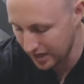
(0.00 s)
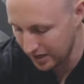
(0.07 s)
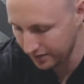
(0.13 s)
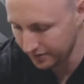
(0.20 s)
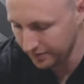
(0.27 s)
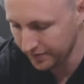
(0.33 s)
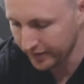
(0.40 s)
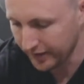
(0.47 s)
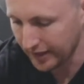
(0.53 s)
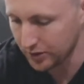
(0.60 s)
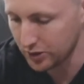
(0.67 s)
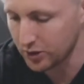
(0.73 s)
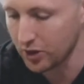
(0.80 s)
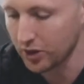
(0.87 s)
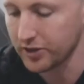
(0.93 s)
down,
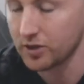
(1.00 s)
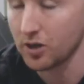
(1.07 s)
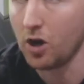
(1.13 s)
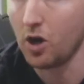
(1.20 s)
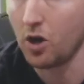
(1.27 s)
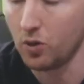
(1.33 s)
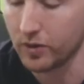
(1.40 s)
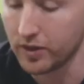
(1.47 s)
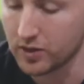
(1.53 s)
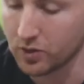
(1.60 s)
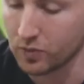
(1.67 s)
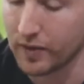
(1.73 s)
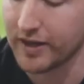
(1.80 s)
and she's going to hold it